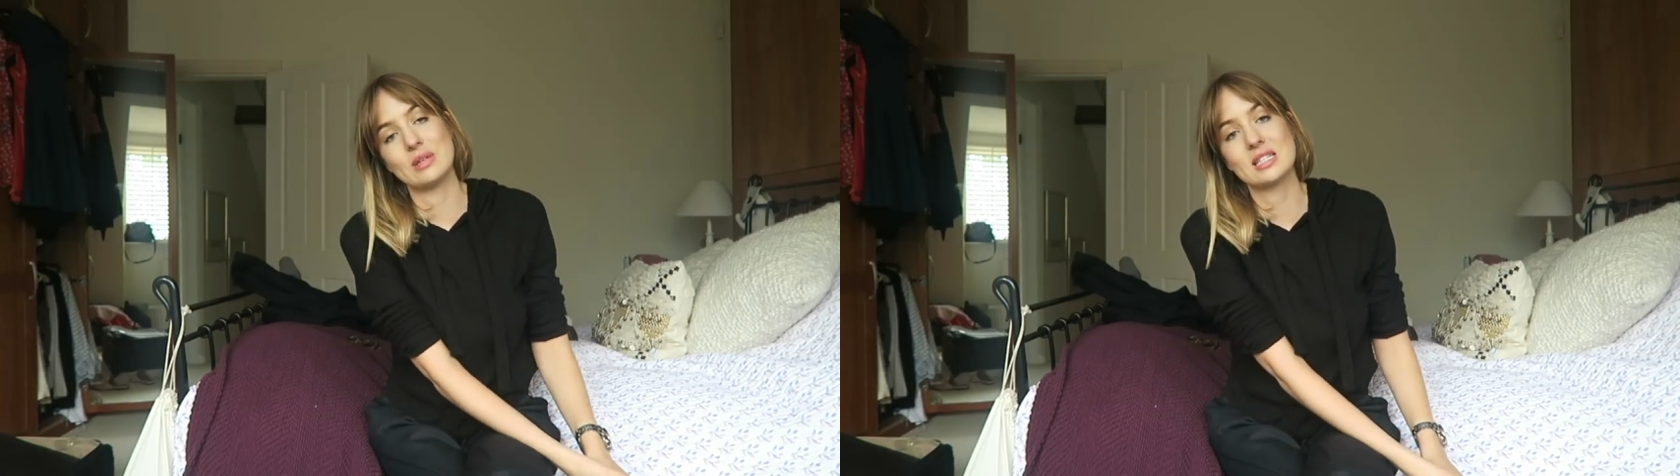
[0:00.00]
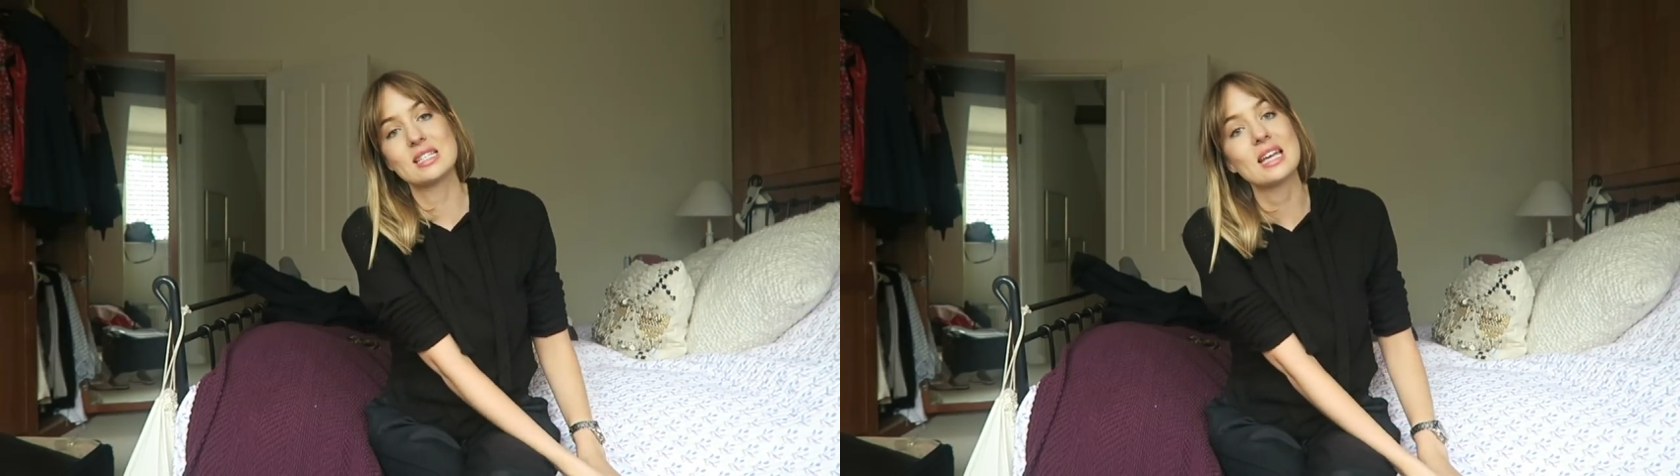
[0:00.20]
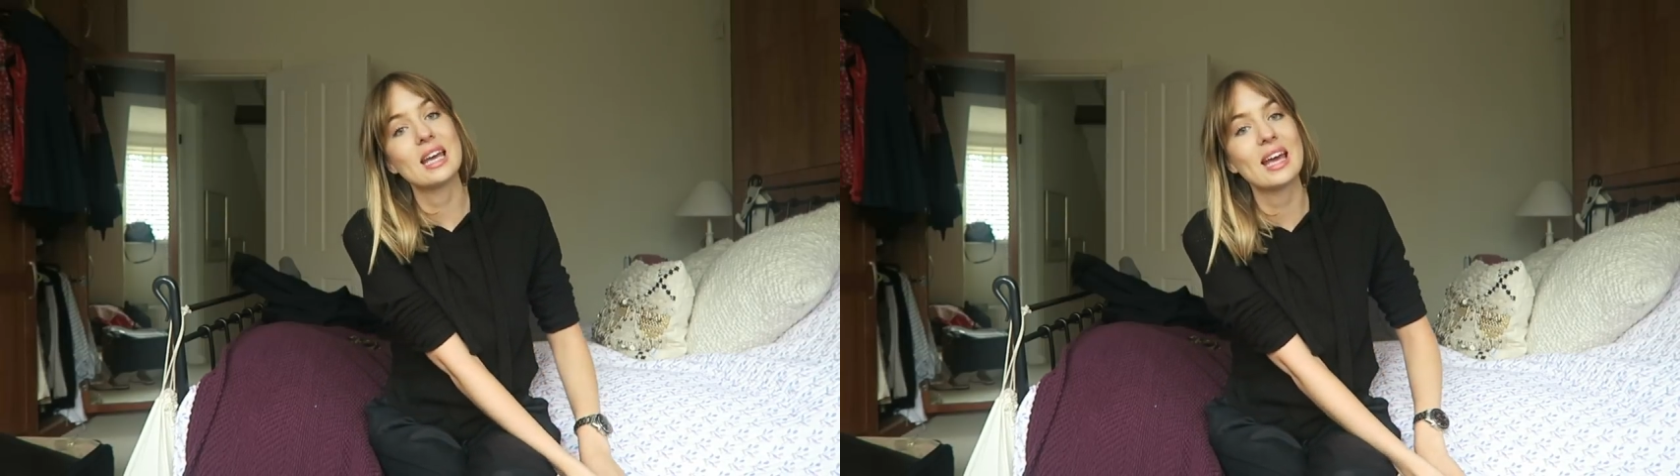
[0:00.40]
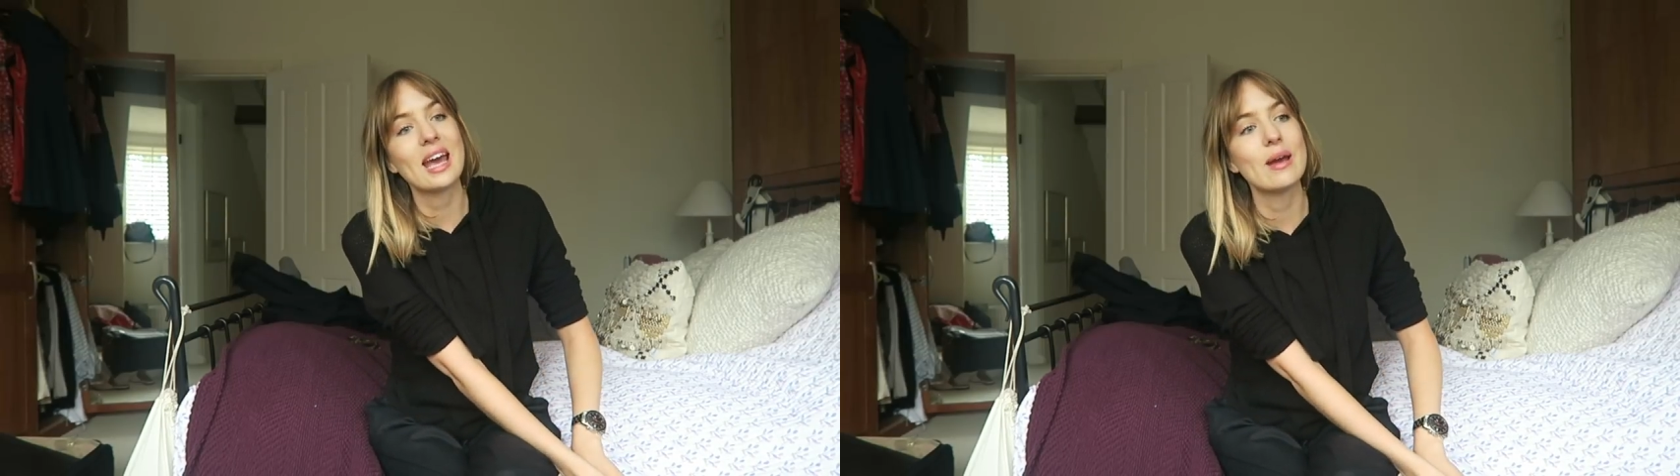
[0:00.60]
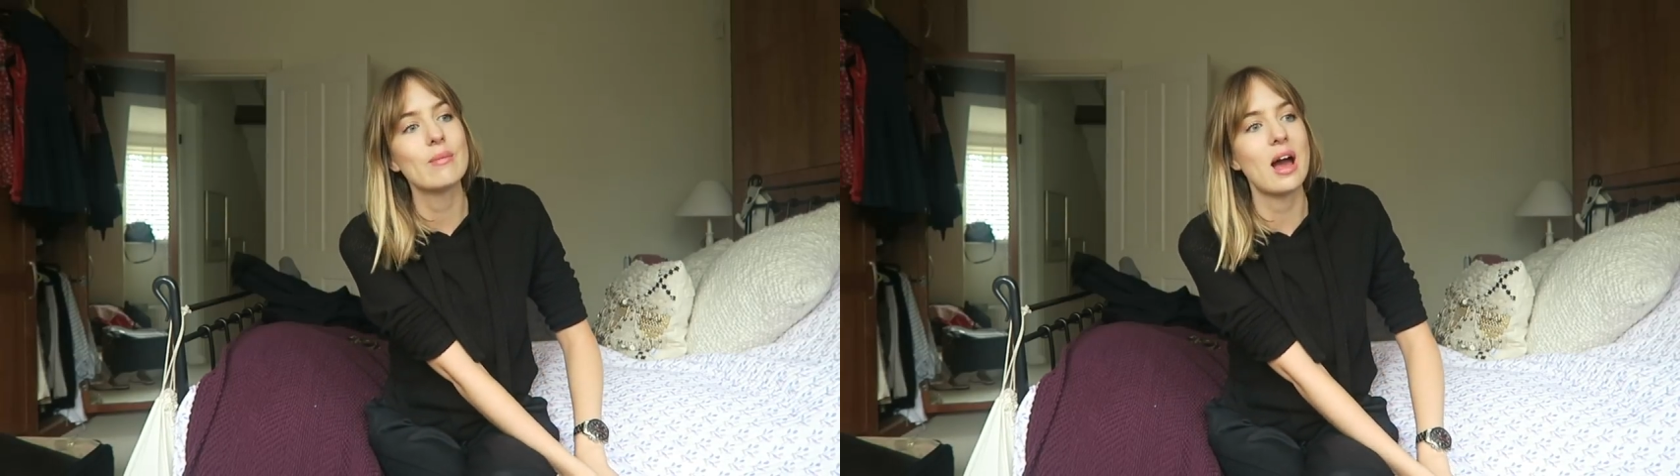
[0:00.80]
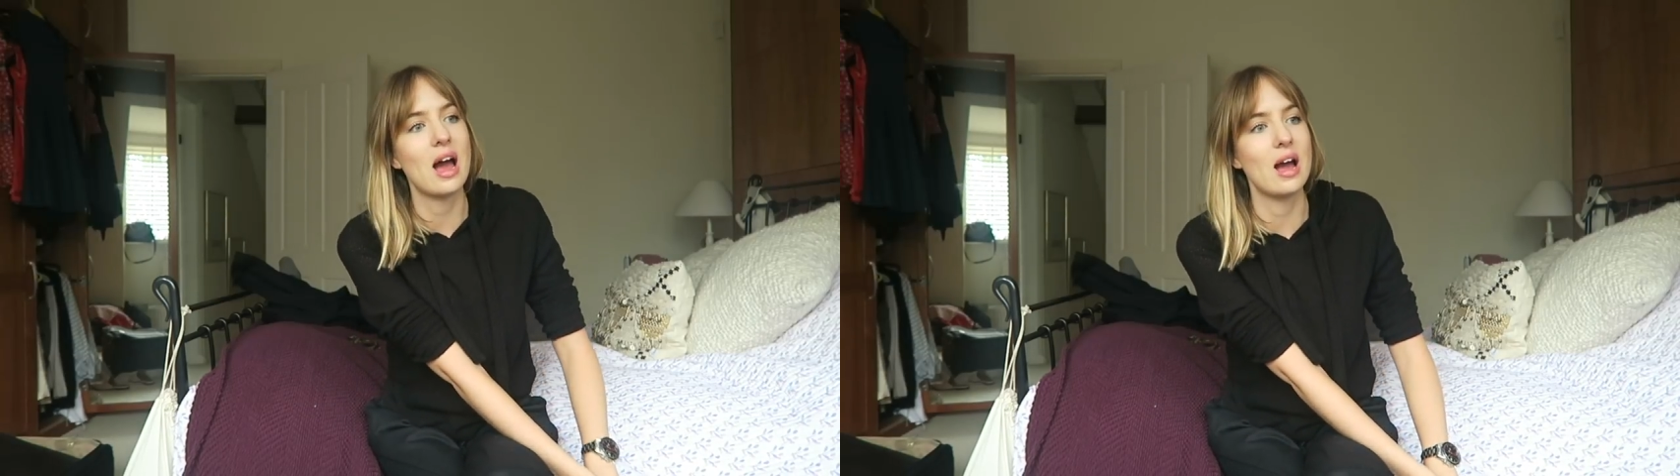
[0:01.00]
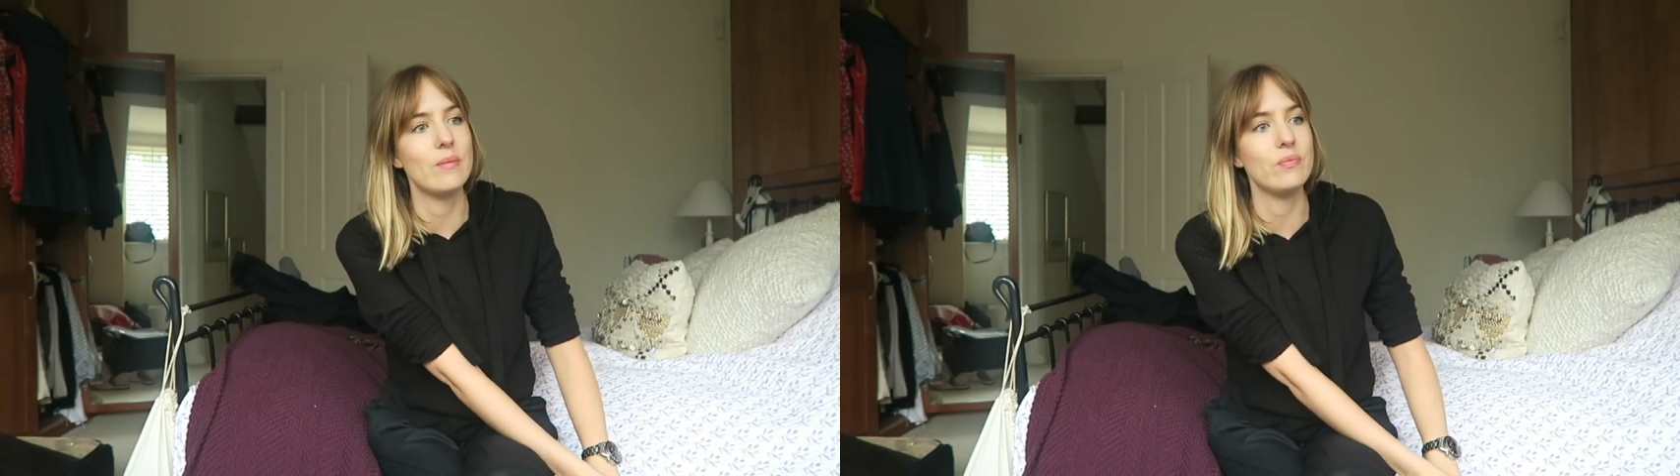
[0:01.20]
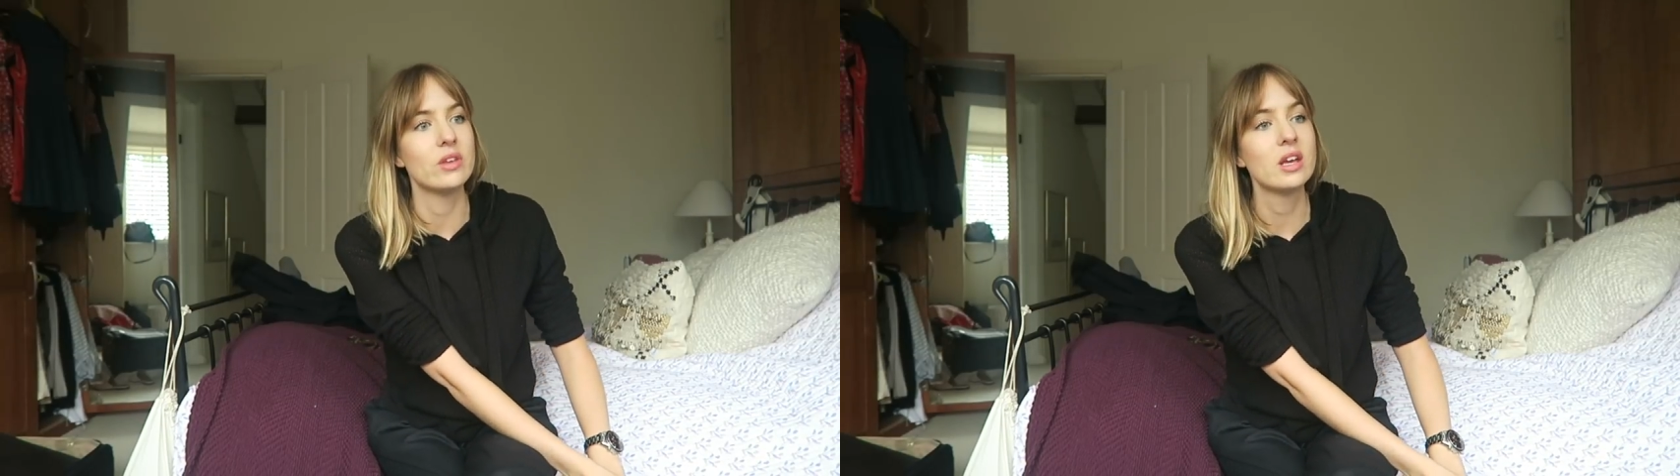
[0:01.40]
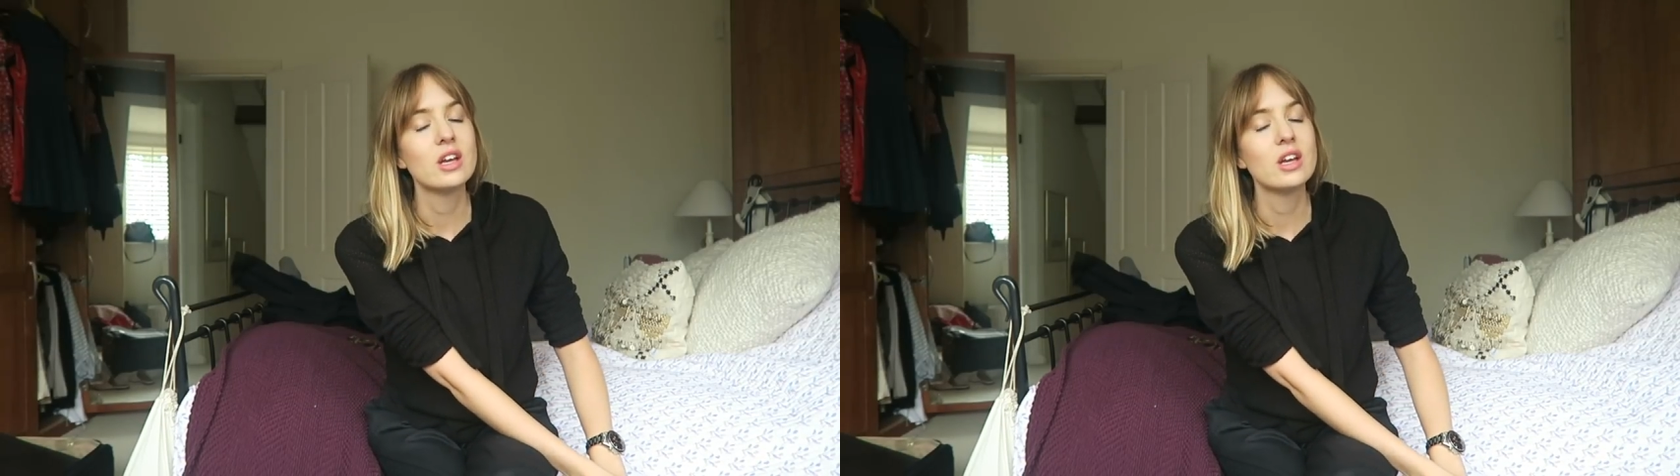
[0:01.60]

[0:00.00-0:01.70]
miss seeing him um,